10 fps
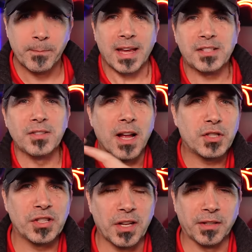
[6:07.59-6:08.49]
It's not
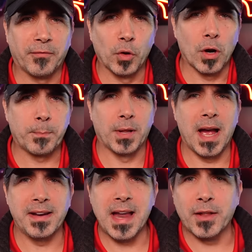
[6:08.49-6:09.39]
just on the floor
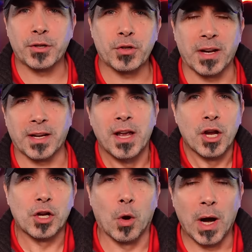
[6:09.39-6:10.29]
plan. Now they're trying to go